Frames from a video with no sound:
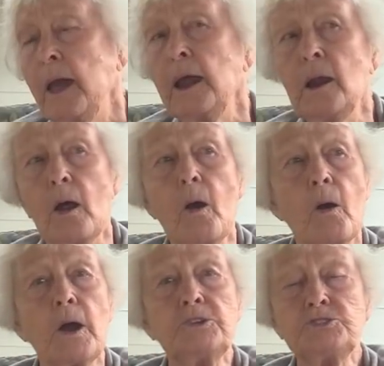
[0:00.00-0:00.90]
And
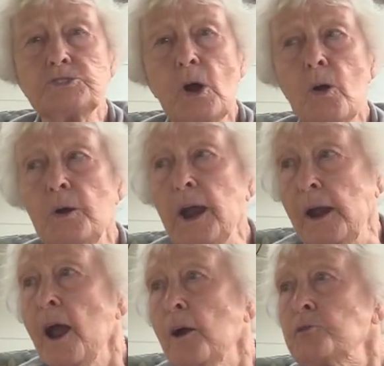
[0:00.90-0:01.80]
Larry
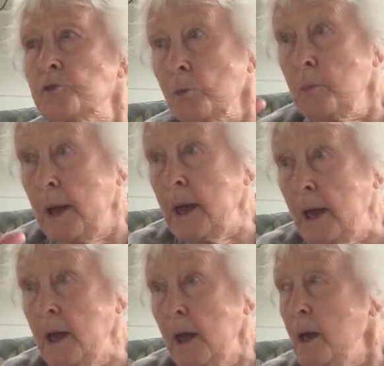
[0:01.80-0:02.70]
started after
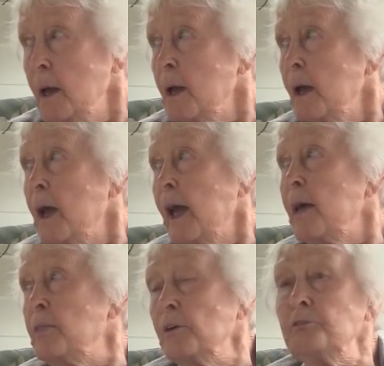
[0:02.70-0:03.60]
me,
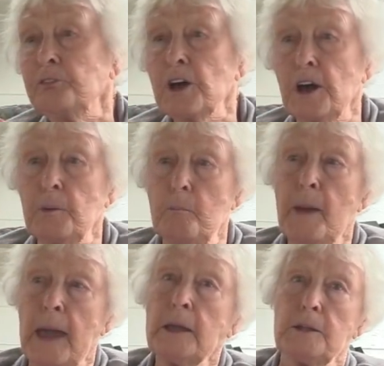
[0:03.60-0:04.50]
and the flood
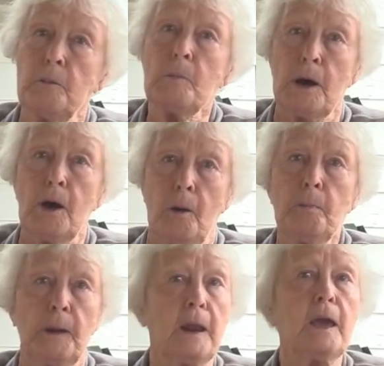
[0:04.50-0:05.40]
backed him up,
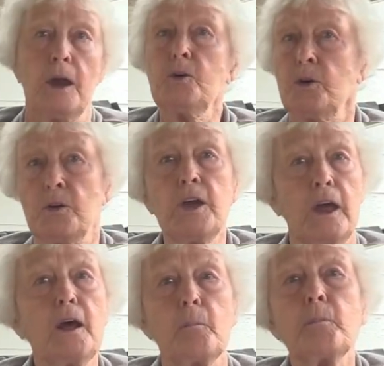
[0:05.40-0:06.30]
and he couldn't
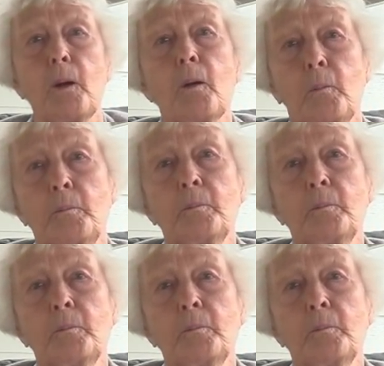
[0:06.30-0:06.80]
get up there.